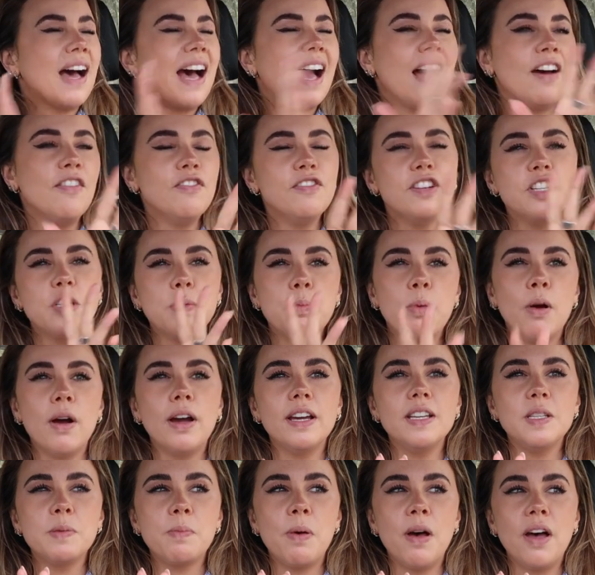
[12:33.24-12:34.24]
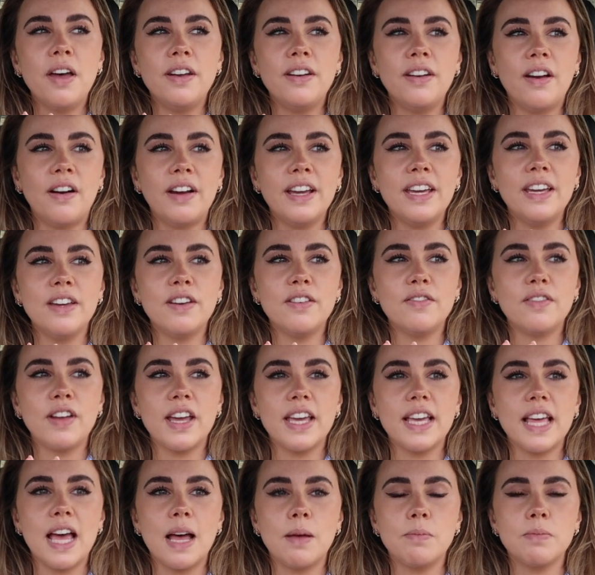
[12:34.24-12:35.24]
Average price per night of
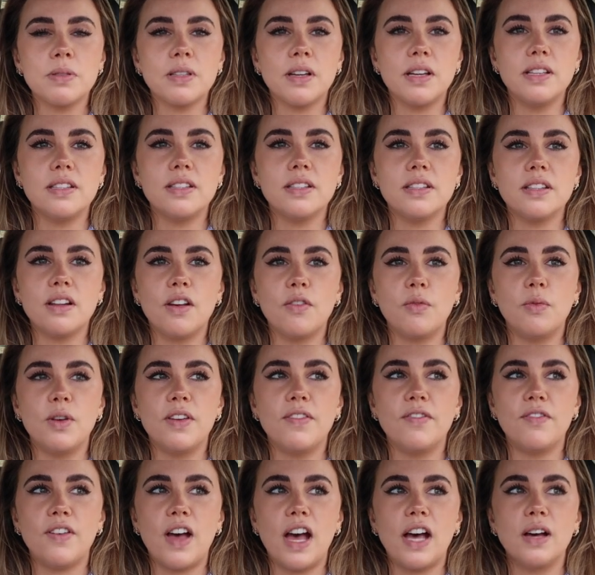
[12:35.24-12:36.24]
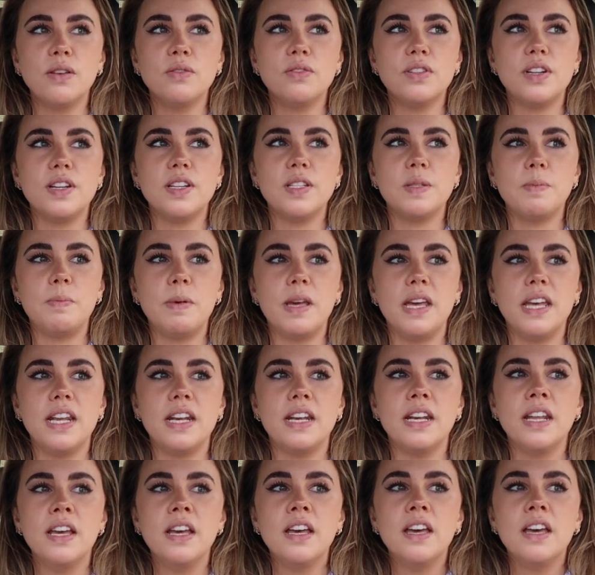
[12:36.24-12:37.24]
like campsites and stuff we found has
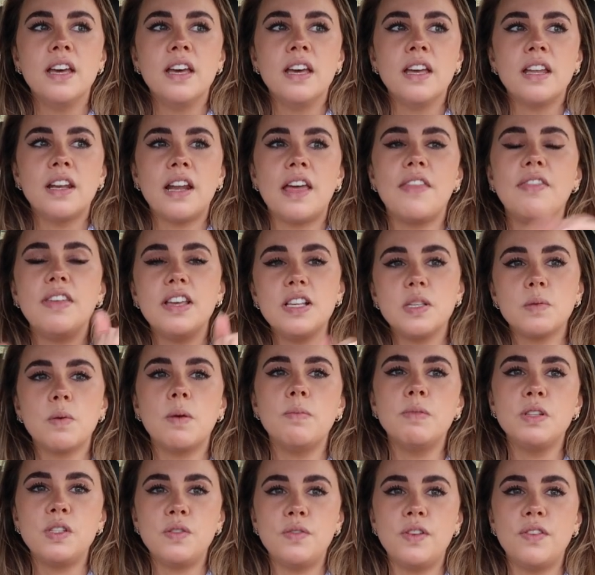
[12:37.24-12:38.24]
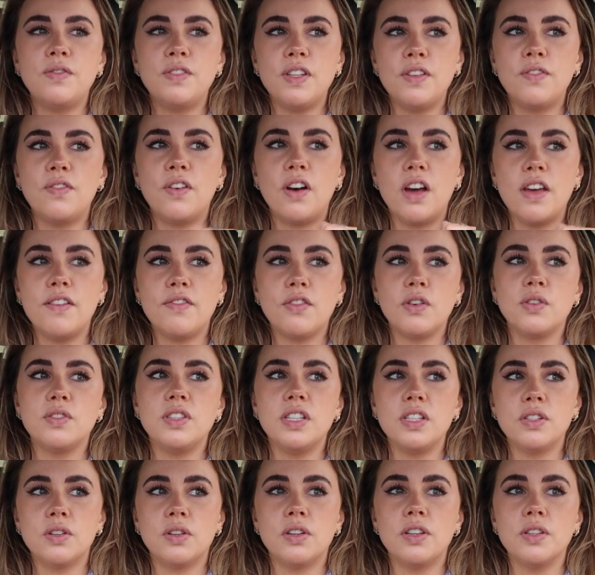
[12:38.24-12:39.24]
been, like, this one was 55
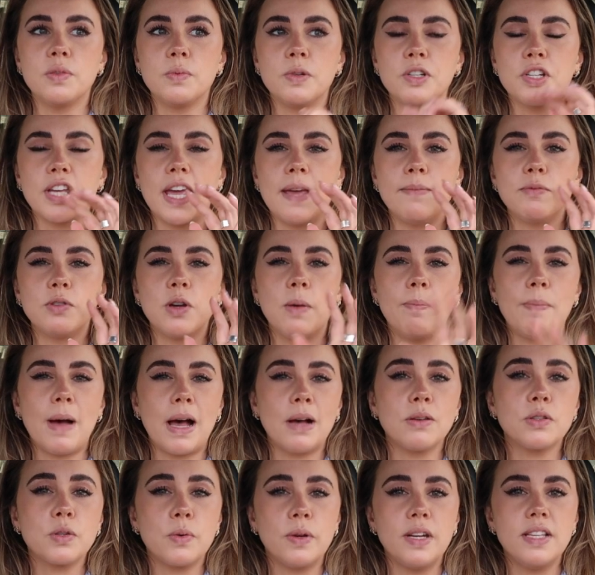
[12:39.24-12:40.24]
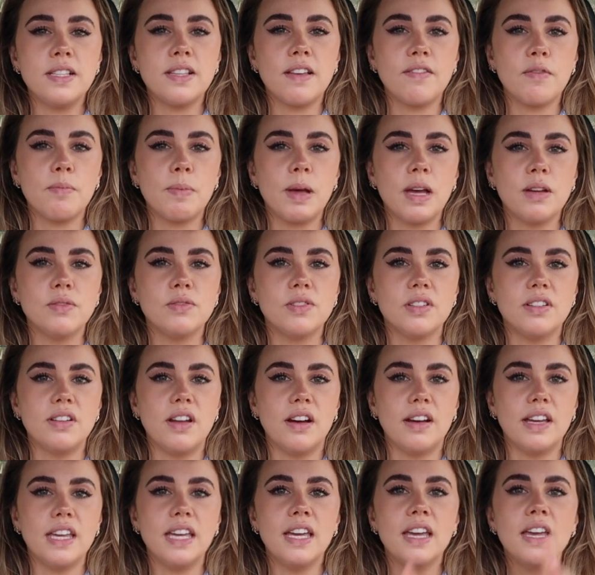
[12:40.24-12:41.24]
Aussie dollars, which came to about £27 a
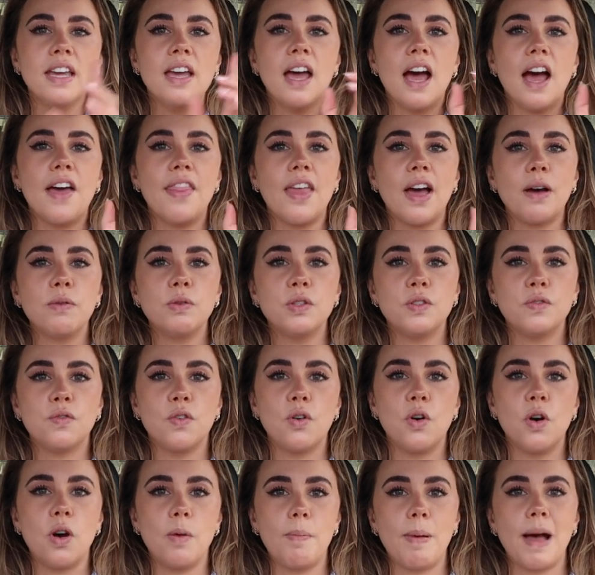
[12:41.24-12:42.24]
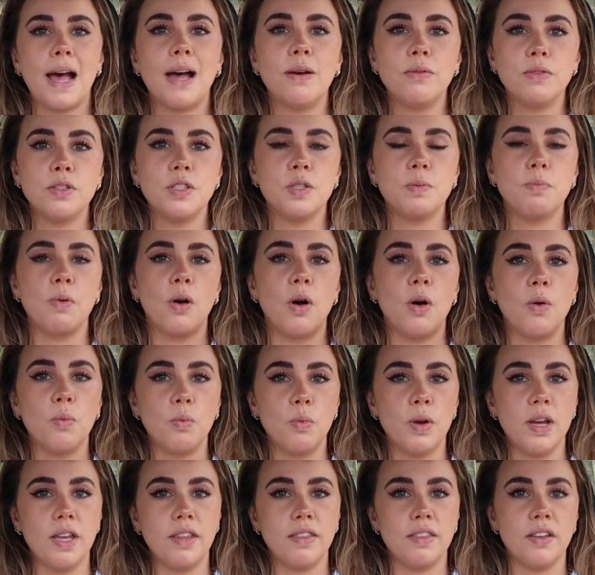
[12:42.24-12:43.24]
night, and that was for a powered spot
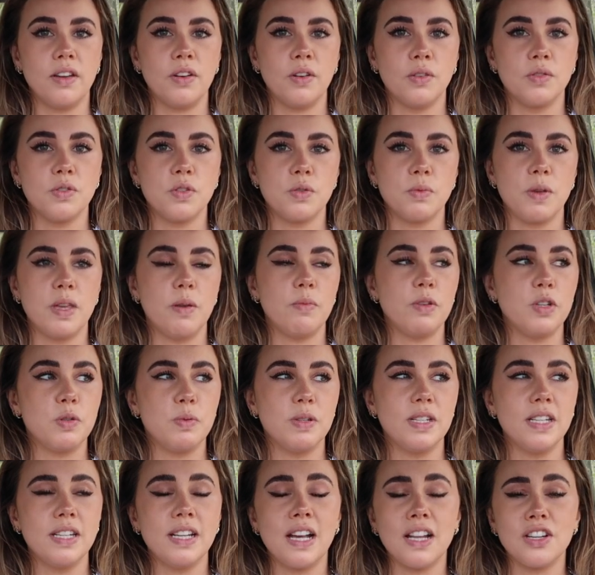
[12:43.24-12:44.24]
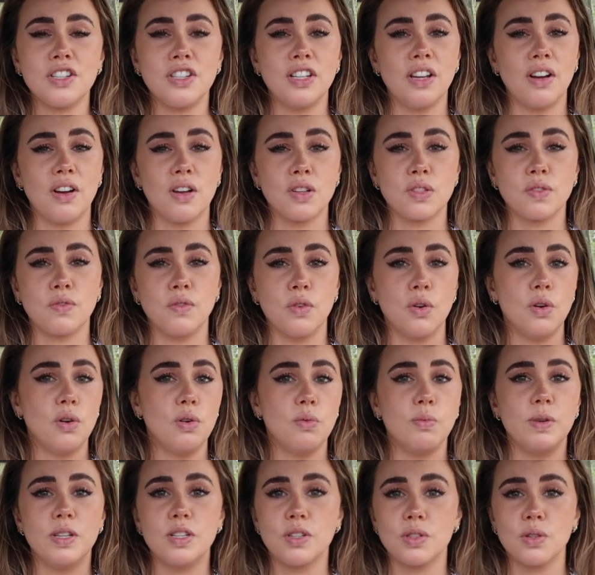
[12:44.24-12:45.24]
with an ensuite, which we didn't actually ask for.
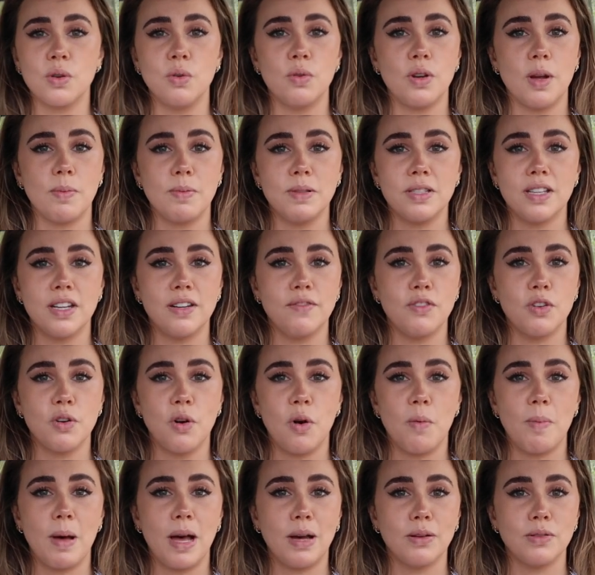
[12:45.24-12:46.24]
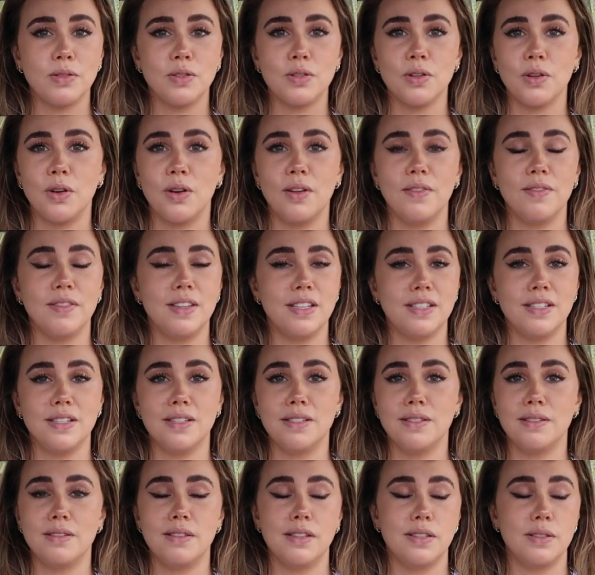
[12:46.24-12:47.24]
We just called up and said, have you got a powered spot? And this
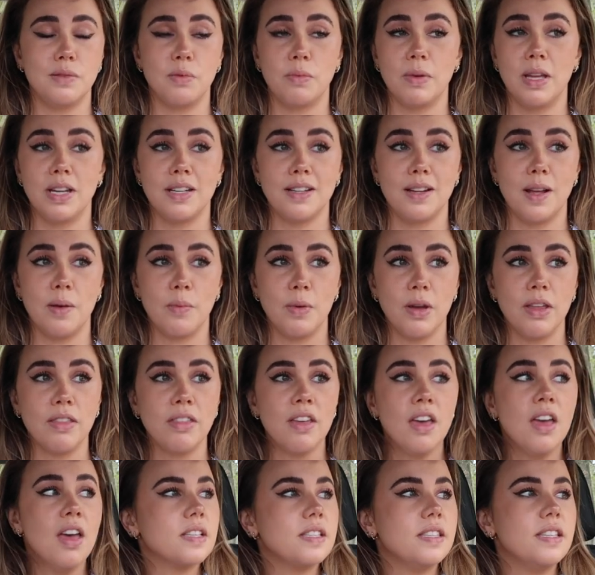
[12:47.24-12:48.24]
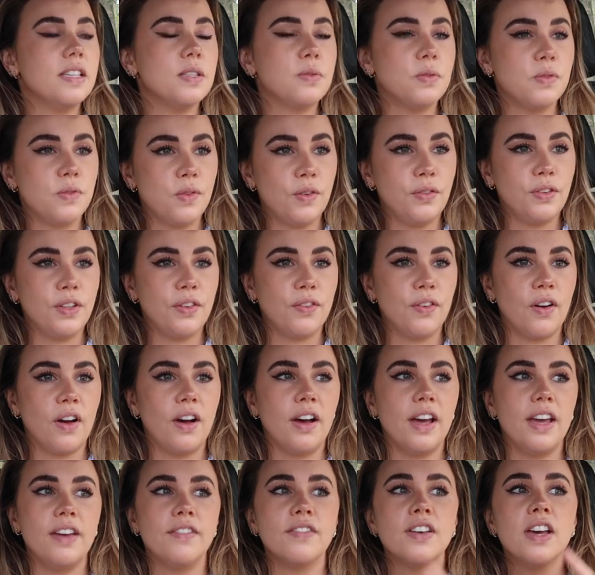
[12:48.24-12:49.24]
is what we ended up with. So this was
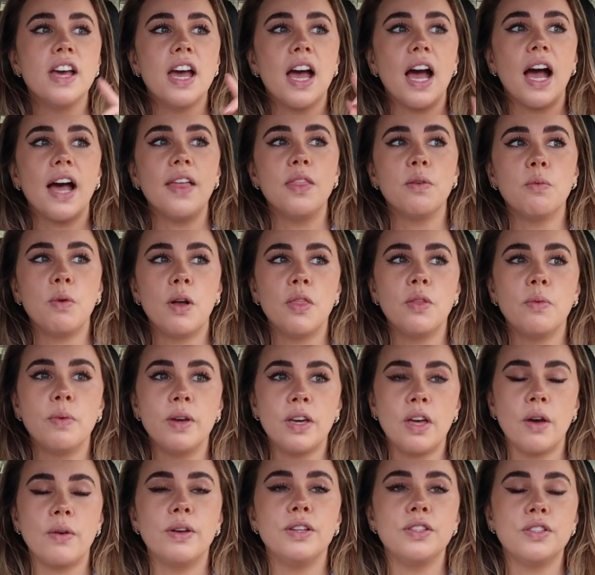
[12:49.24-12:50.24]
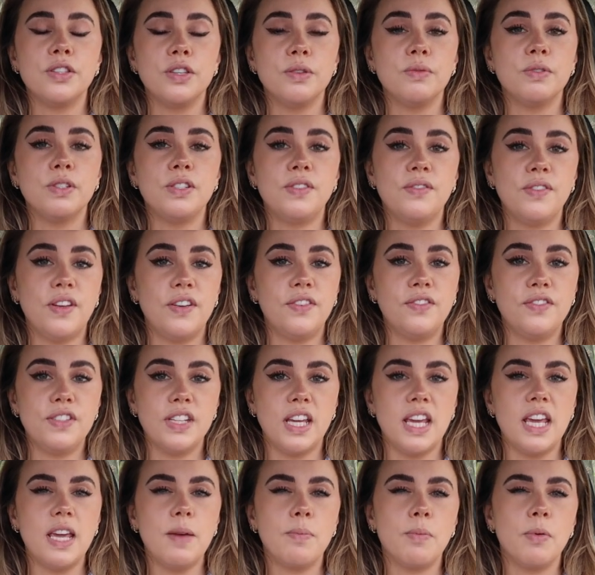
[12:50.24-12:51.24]
55, and the one that we're going to was
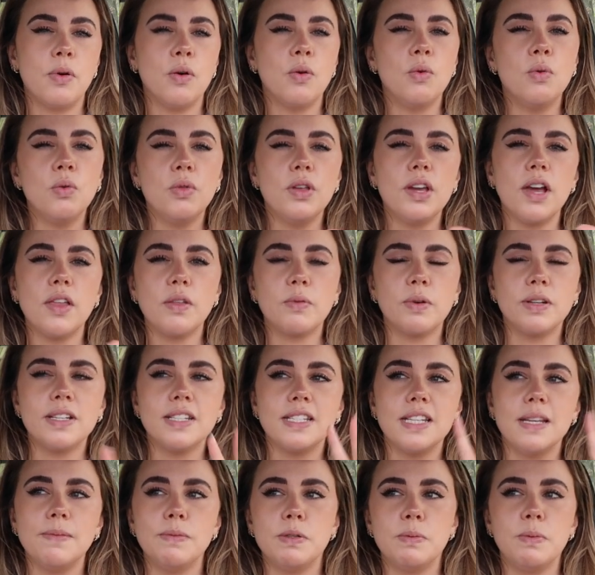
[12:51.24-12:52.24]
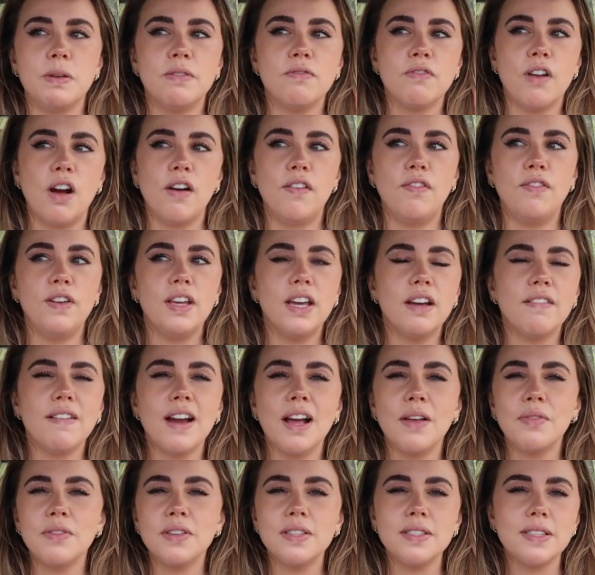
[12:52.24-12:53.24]
50, but all the other ones seem to be roughly
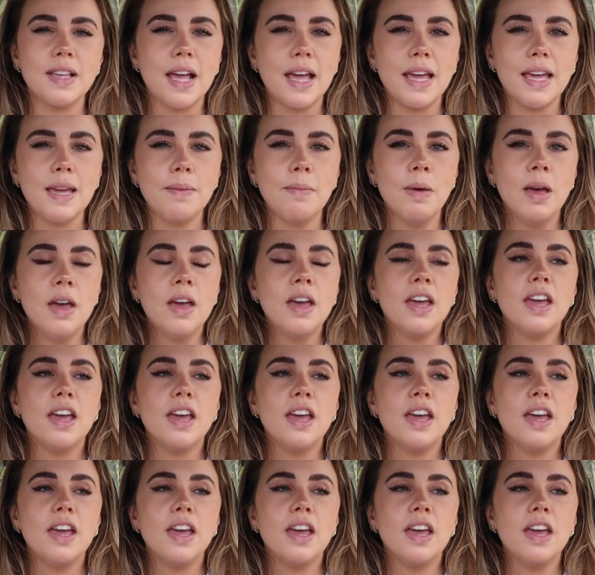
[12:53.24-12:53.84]
around the same.